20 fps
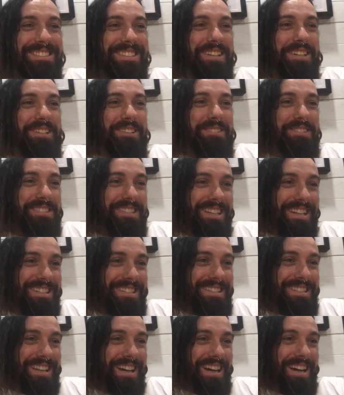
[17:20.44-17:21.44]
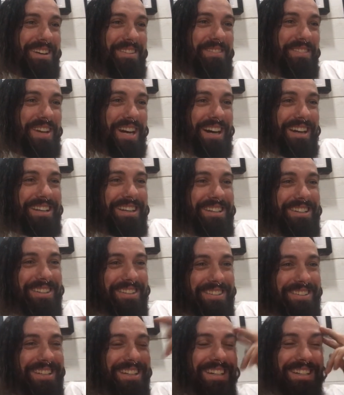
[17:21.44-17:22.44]
Who says that,
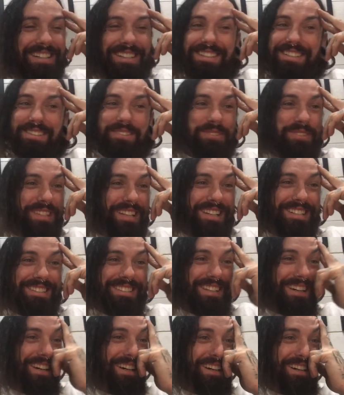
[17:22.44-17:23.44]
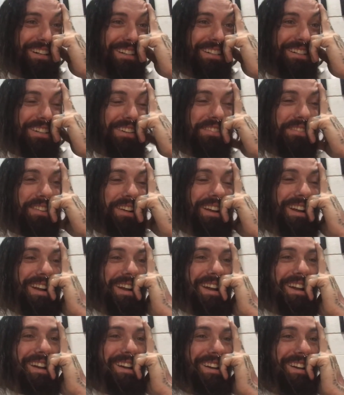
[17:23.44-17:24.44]
Michael? Who says that?
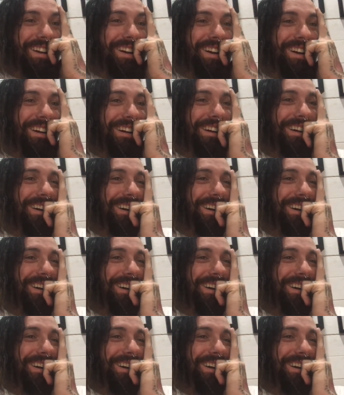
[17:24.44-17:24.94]
The